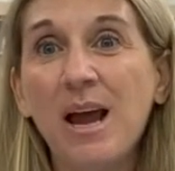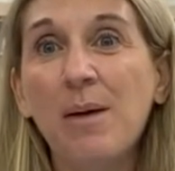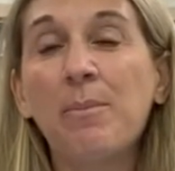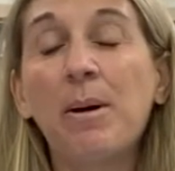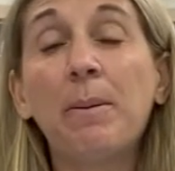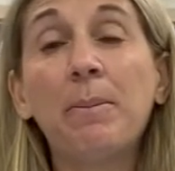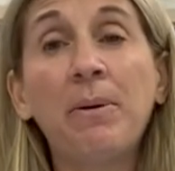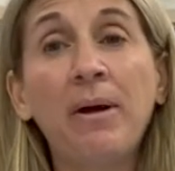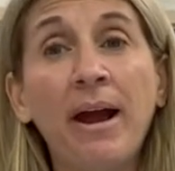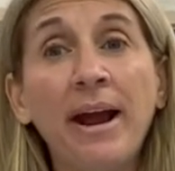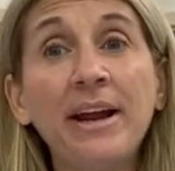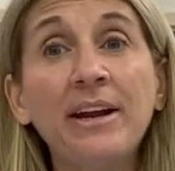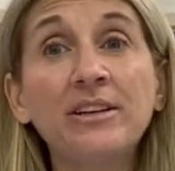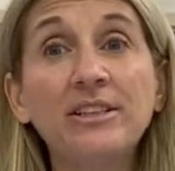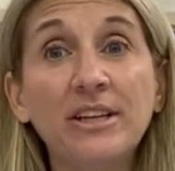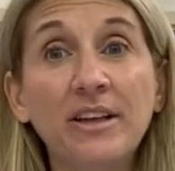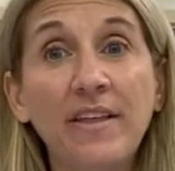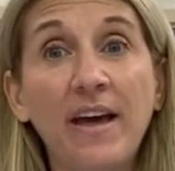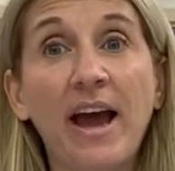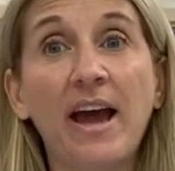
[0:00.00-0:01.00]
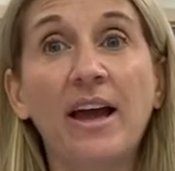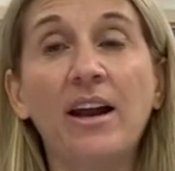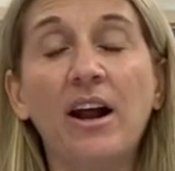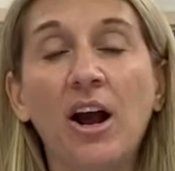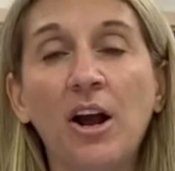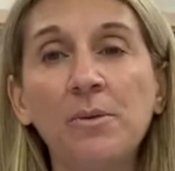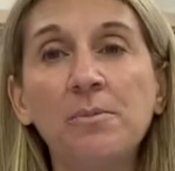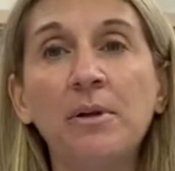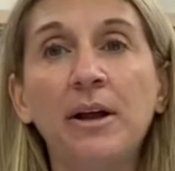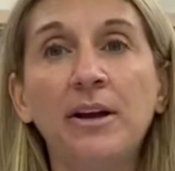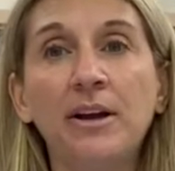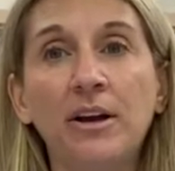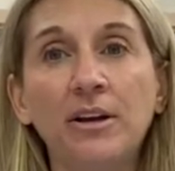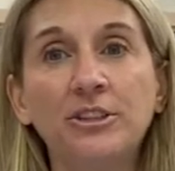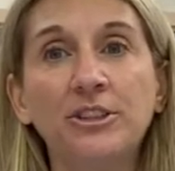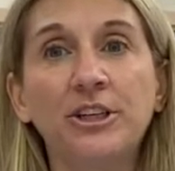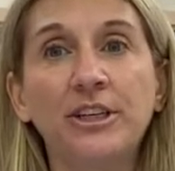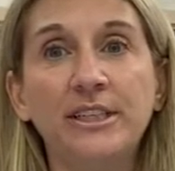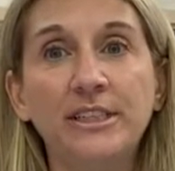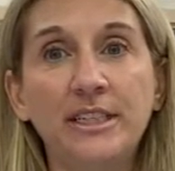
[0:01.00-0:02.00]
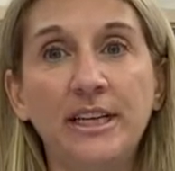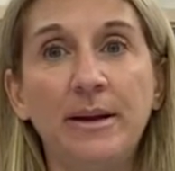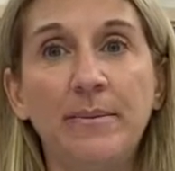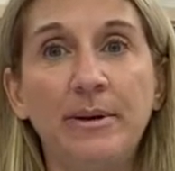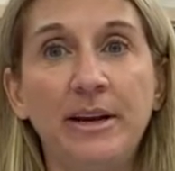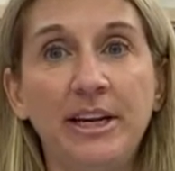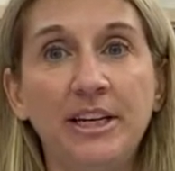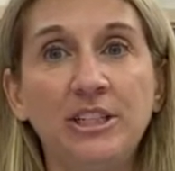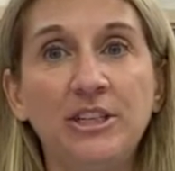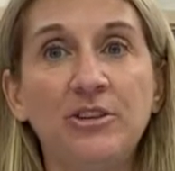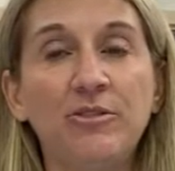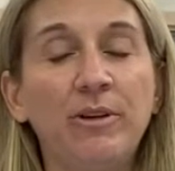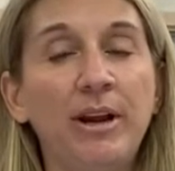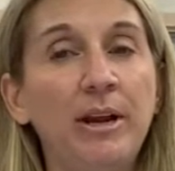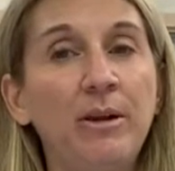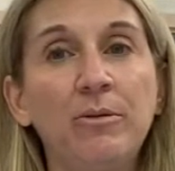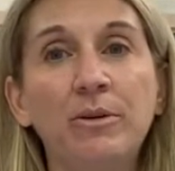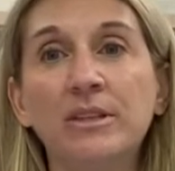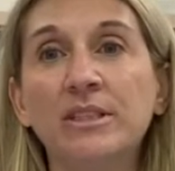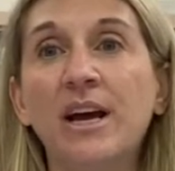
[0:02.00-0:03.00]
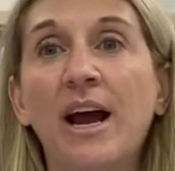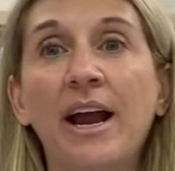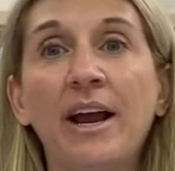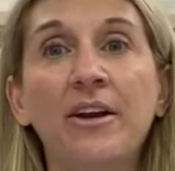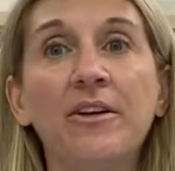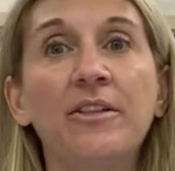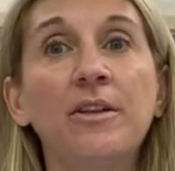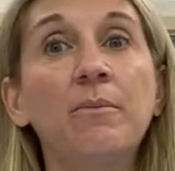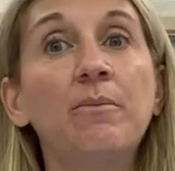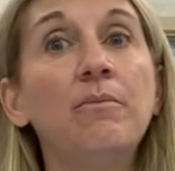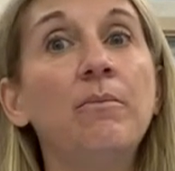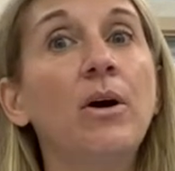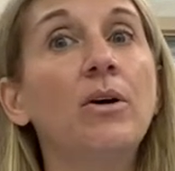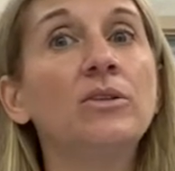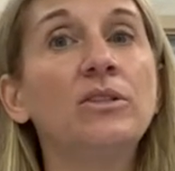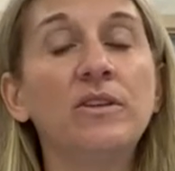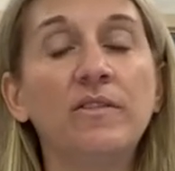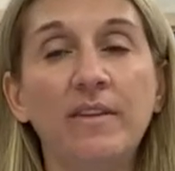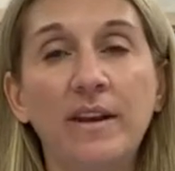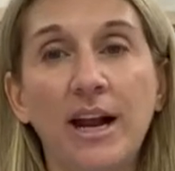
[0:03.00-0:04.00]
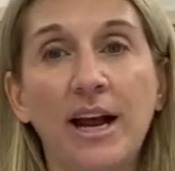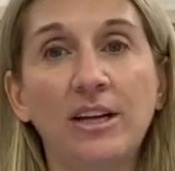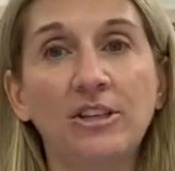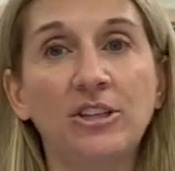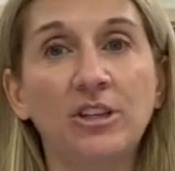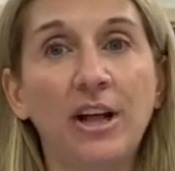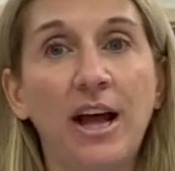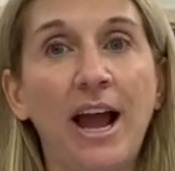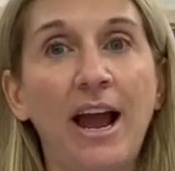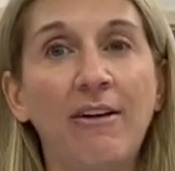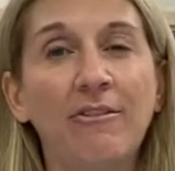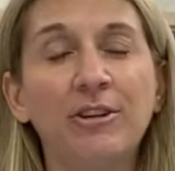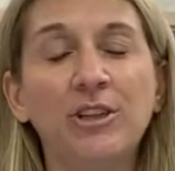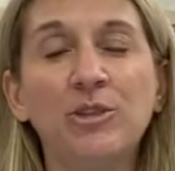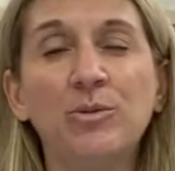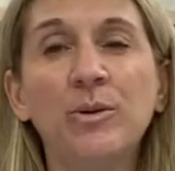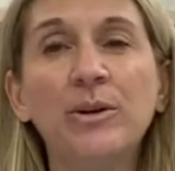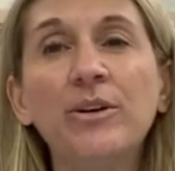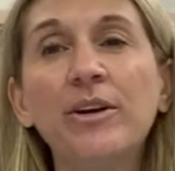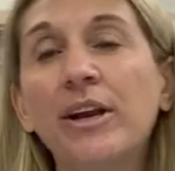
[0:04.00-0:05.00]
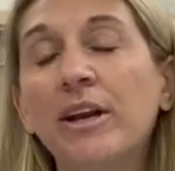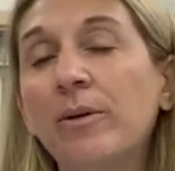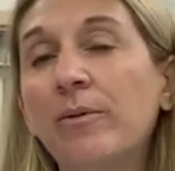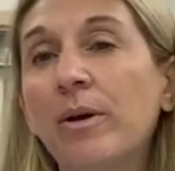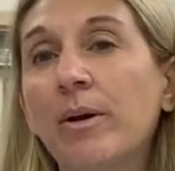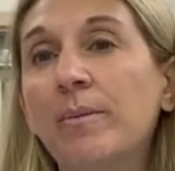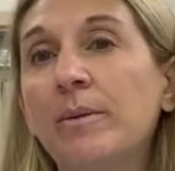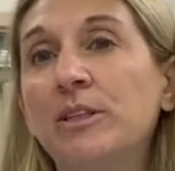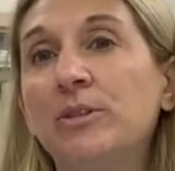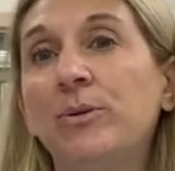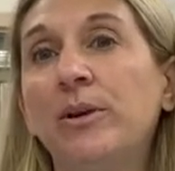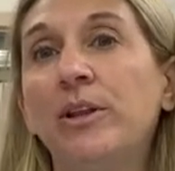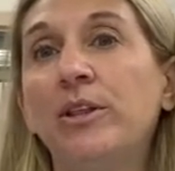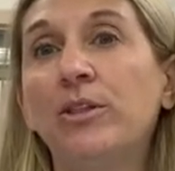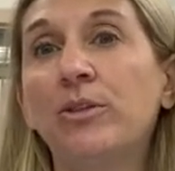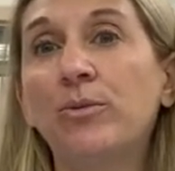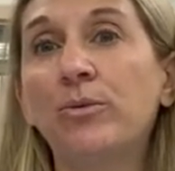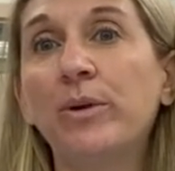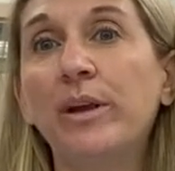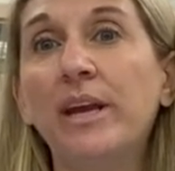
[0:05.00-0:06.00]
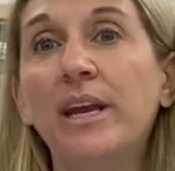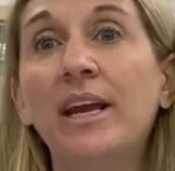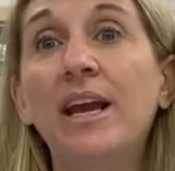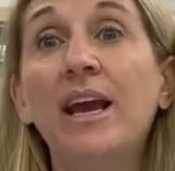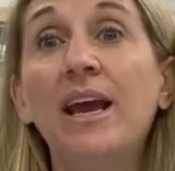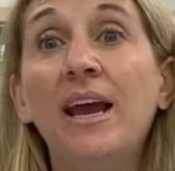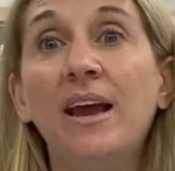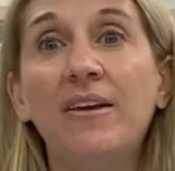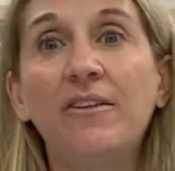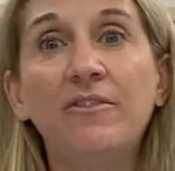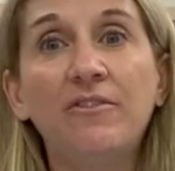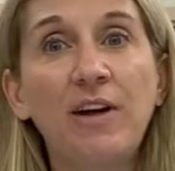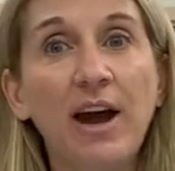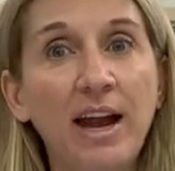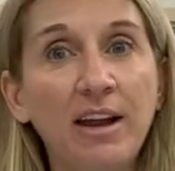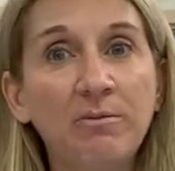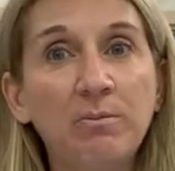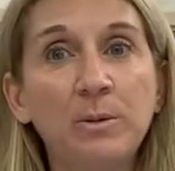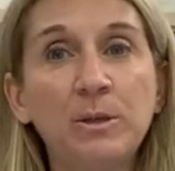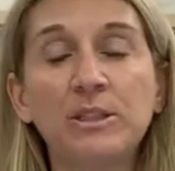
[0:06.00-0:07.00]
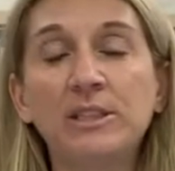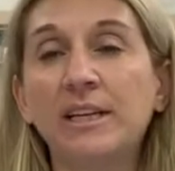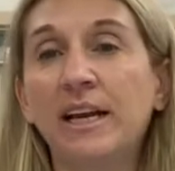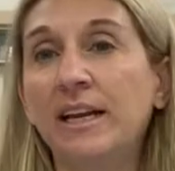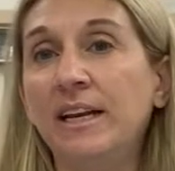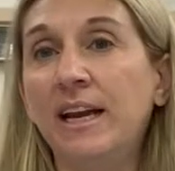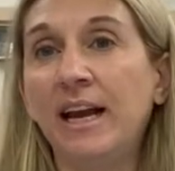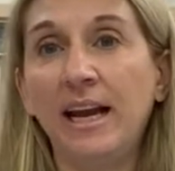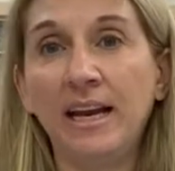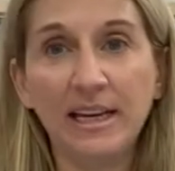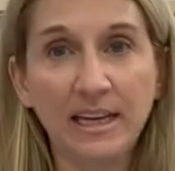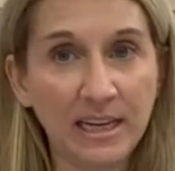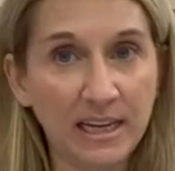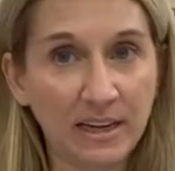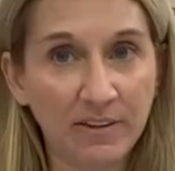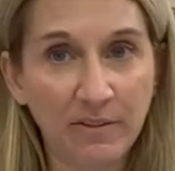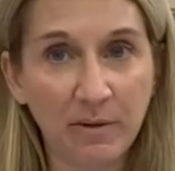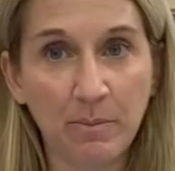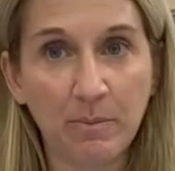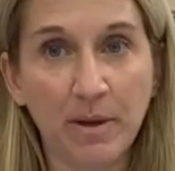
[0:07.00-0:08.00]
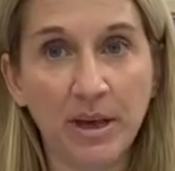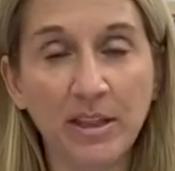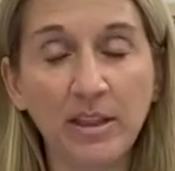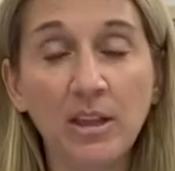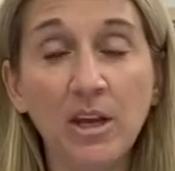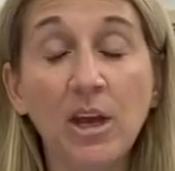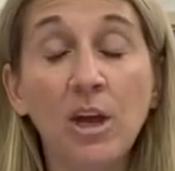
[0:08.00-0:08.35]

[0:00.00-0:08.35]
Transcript: But prior to that, our blood culture contamination rate was higher than most of the national average. We were anywhere between 3 and 5% any given month